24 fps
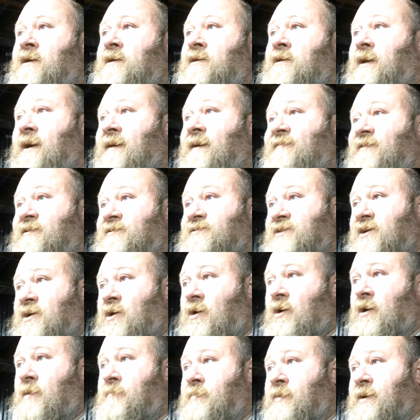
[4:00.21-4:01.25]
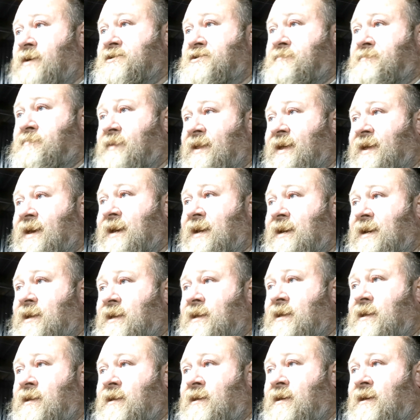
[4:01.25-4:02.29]
You have to use a car pressure plate,
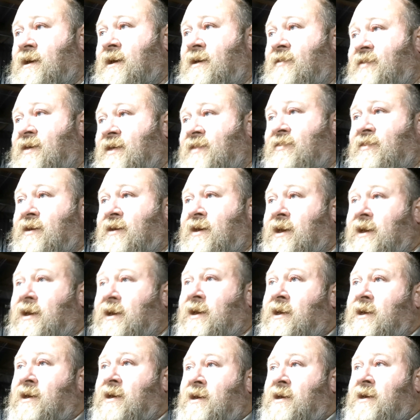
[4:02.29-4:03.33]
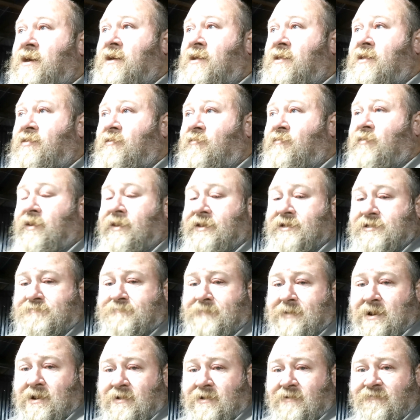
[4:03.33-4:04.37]
and then the release
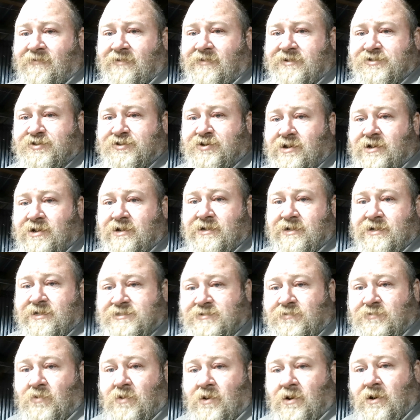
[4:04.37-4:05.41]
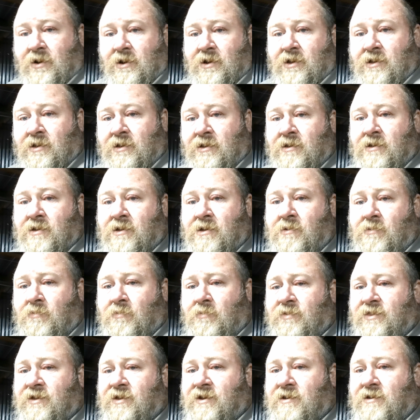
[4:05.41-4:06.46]
bearing for the truck doesn't work
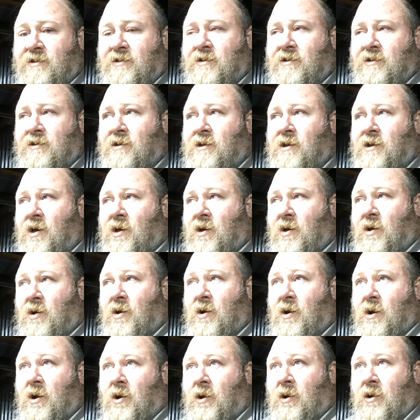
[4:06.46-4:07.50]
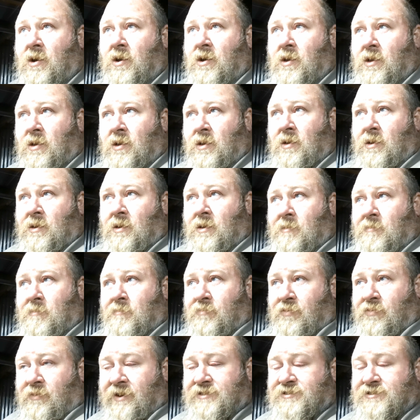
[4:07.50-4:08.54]
with the car
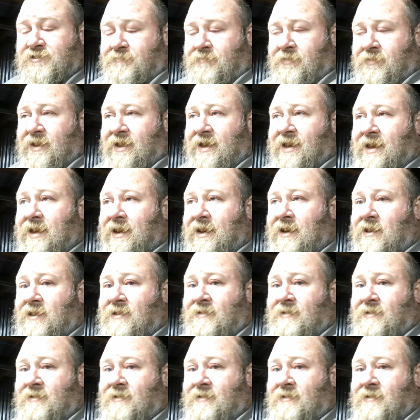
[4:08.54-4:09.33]
pressure plate.